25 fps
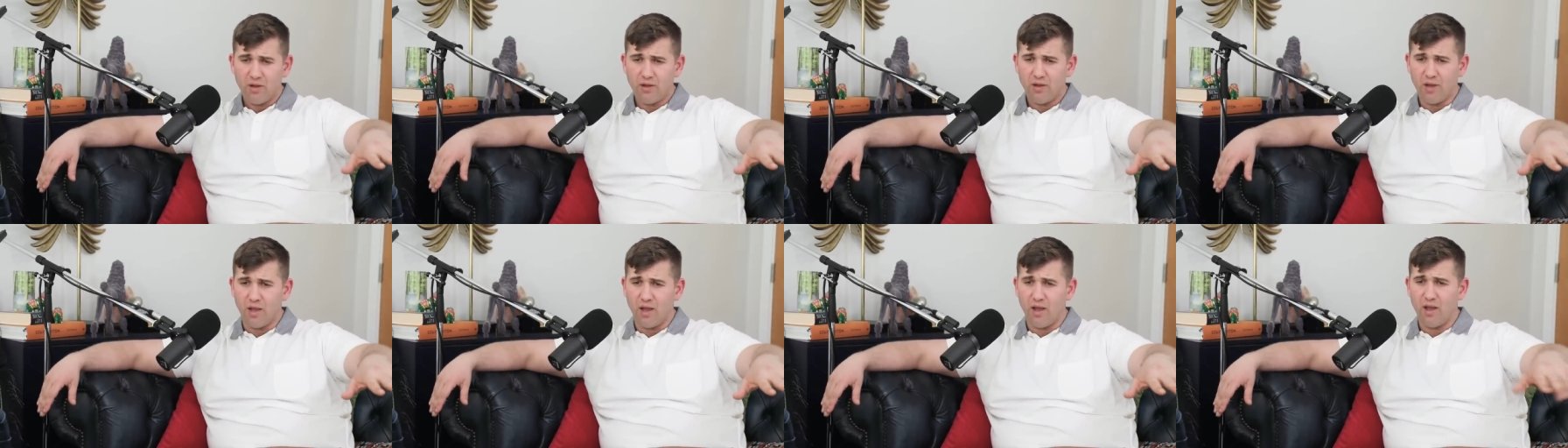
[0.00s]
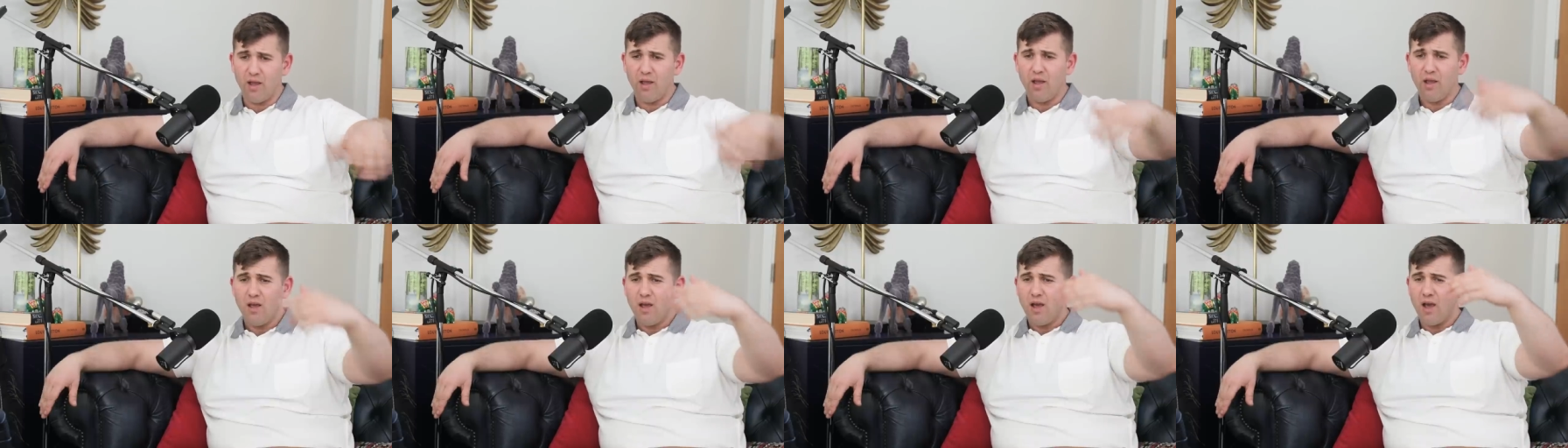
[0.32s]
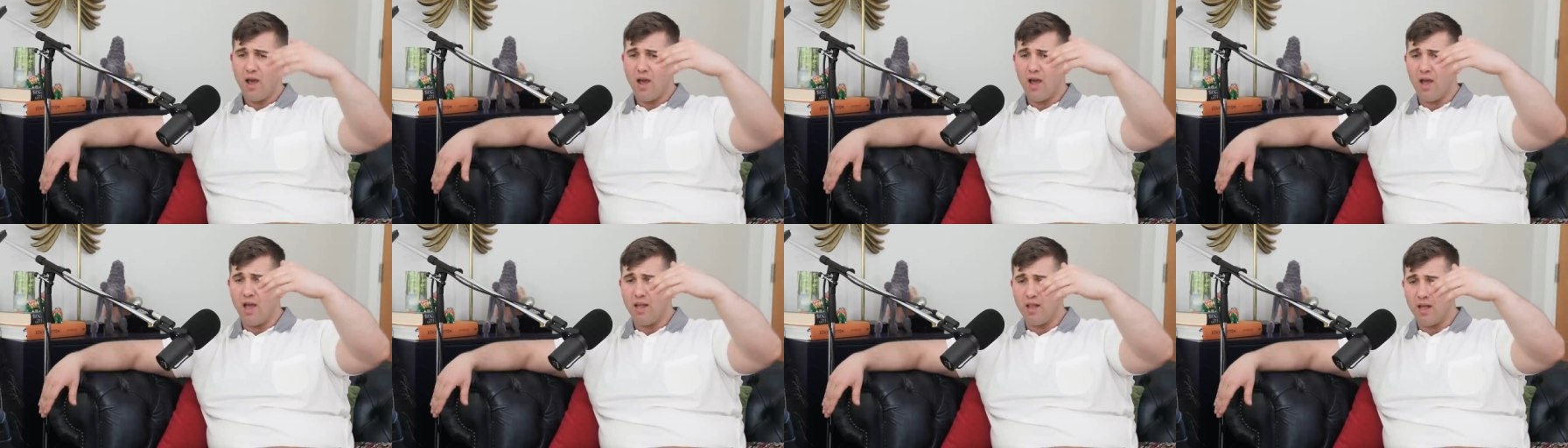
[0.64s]
Yeah?
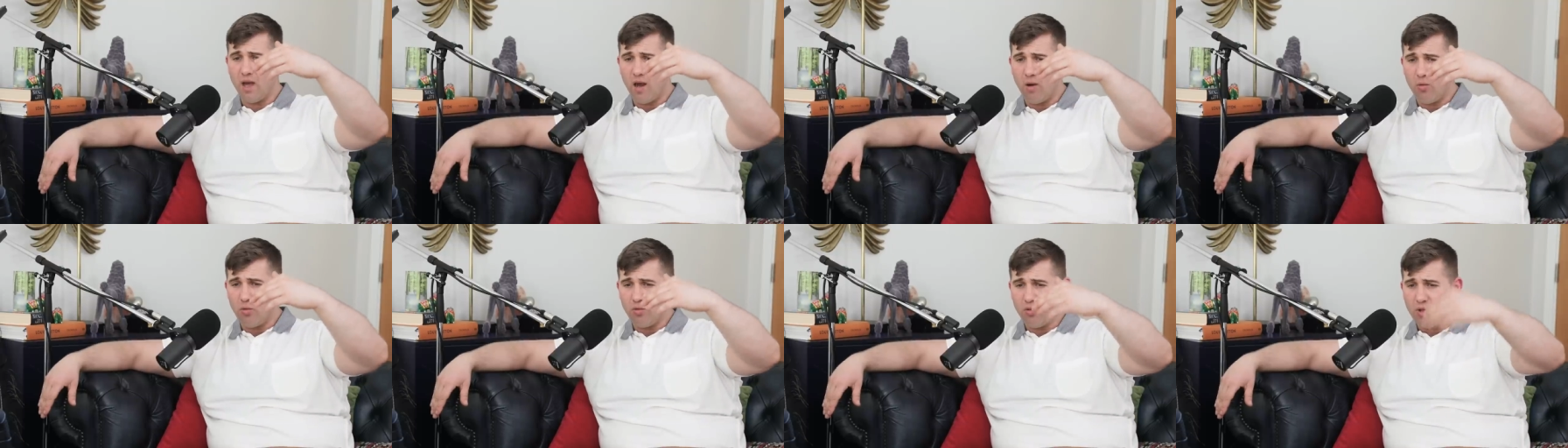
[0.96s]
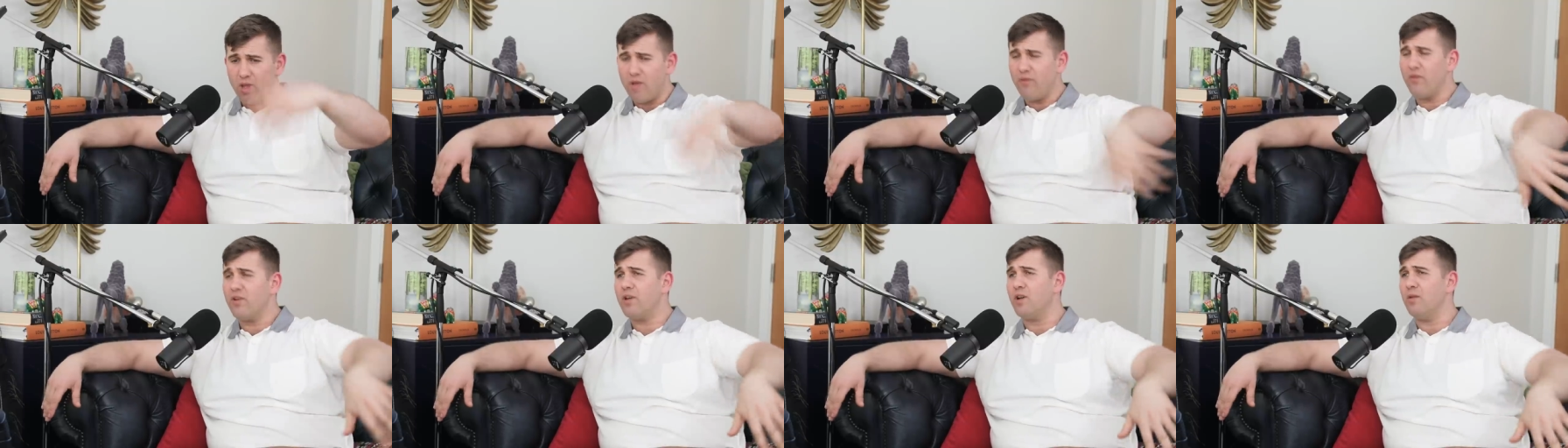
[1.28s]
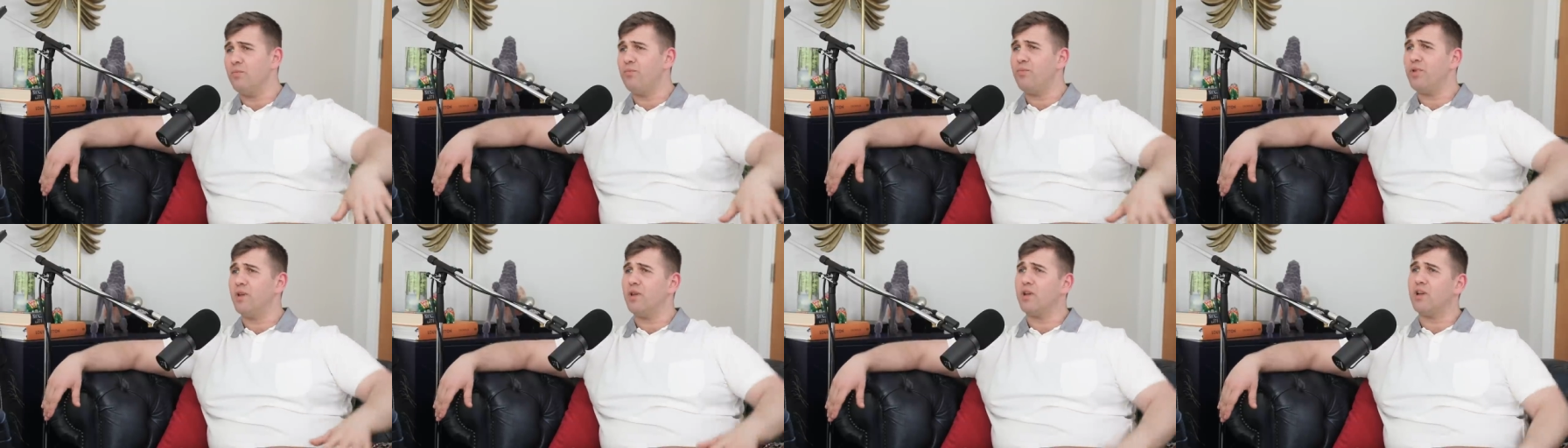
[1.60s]
And I will never
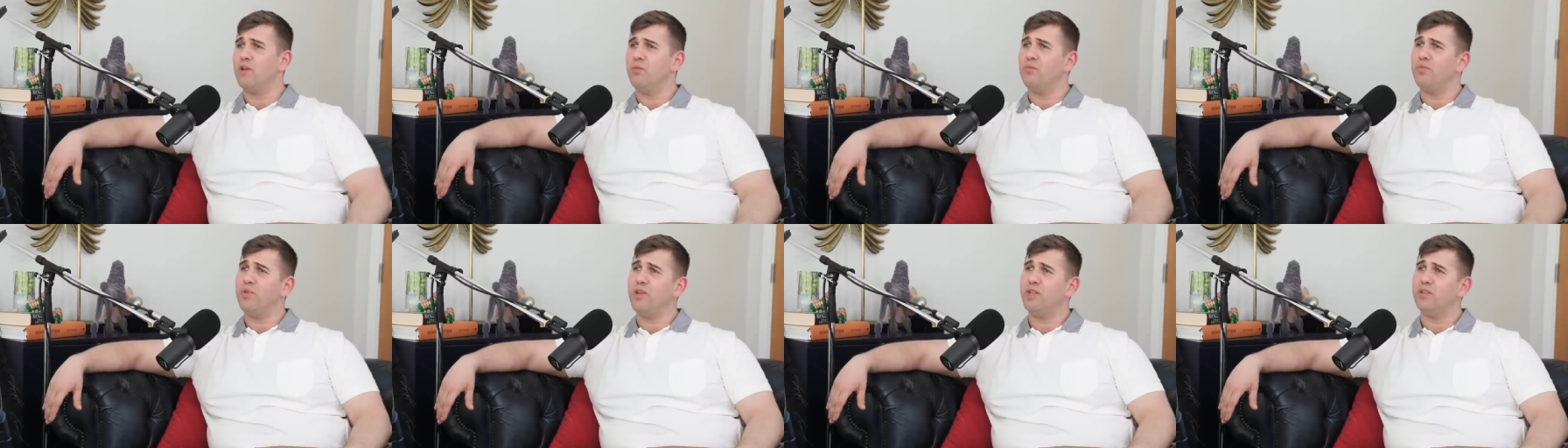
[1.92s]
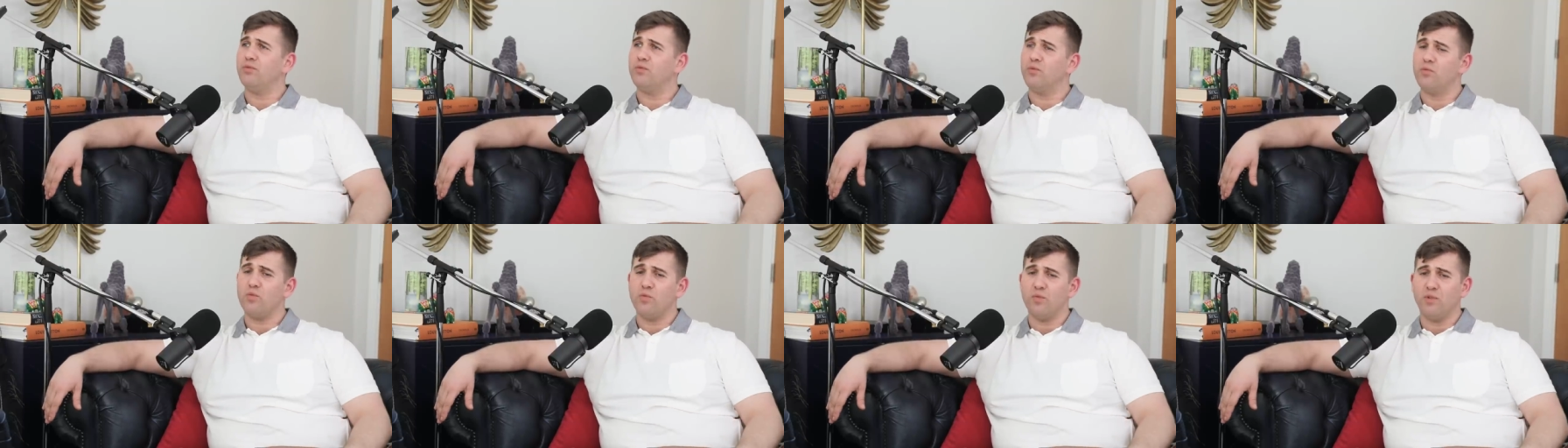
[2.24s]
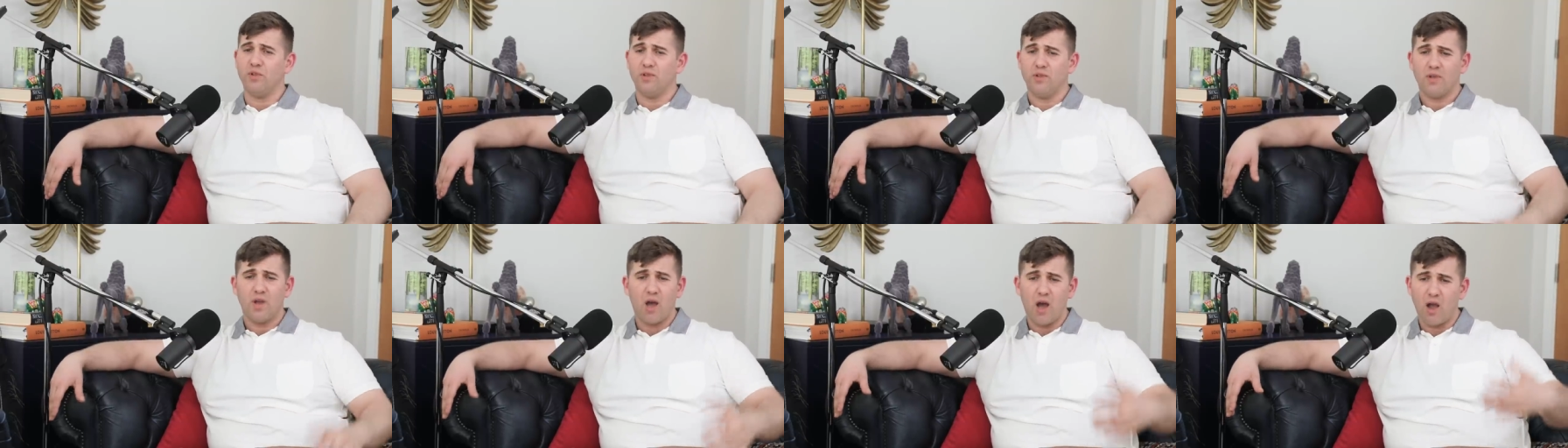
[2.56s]
compete with
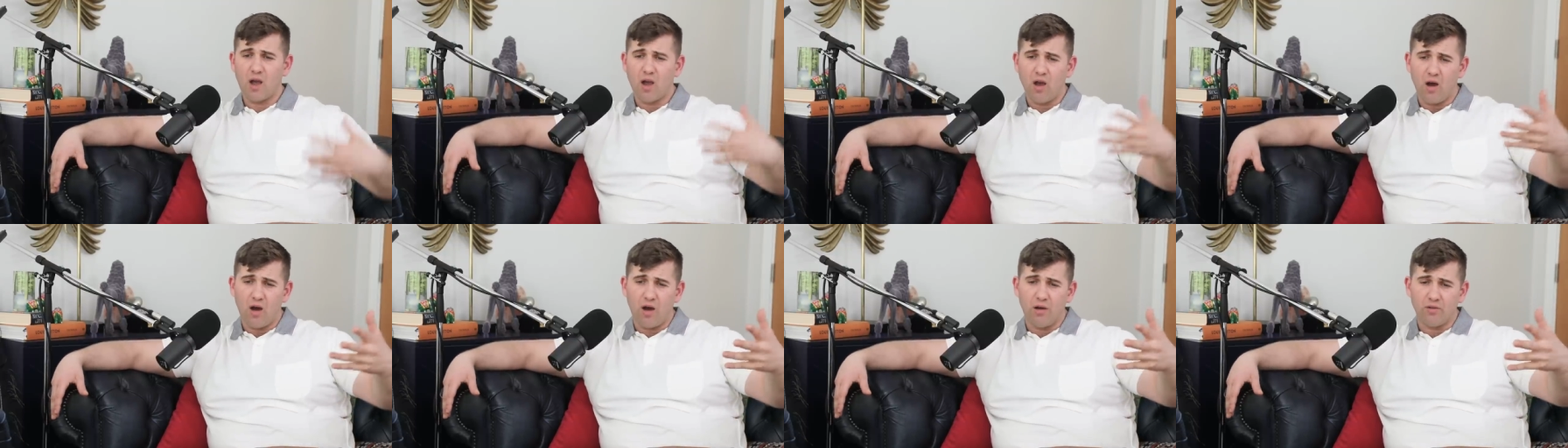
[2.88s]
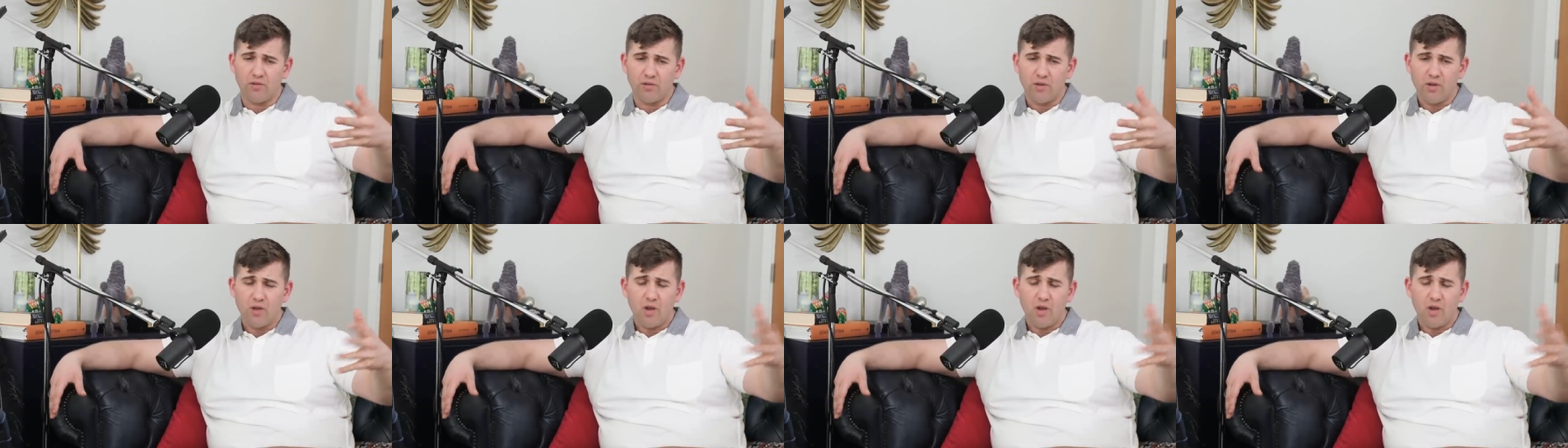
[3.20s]
women. I can't.